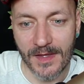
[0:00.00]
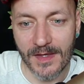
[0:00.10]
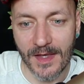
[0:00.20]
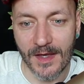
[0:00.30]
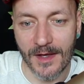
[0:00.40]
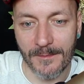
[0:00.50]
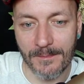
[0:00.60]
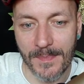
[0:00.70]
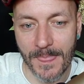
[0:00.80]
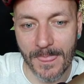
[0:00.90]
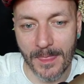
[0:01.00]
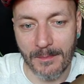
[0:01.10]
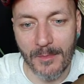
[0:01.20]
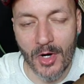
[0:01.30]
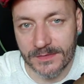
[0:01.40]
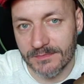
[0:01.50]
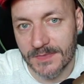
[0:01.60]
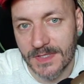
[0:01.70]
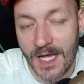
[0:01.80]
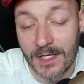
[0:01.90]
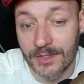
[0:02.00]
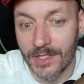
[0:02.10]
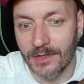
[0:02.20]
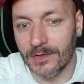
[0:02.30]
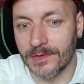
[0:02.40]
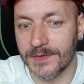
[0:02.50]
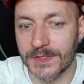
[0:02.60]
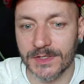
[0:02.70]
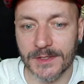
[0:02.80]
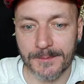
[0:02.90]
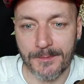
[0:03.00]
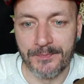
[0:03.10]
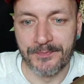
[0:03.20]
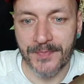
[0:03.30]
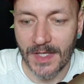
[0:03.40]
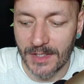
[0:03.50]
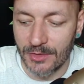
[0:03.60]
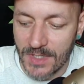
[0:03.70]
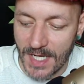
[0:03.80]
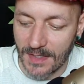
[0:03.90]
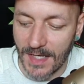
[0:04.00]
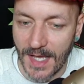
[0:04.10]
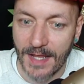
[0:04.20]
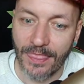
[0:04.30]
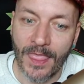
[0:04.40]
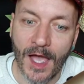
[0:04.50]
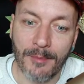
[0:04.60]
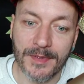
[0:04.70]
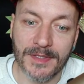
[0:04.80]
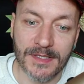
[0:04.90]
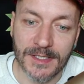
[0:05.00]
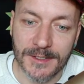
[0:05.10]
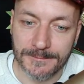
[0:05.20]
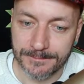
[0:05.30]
more color tones. You can lighten up the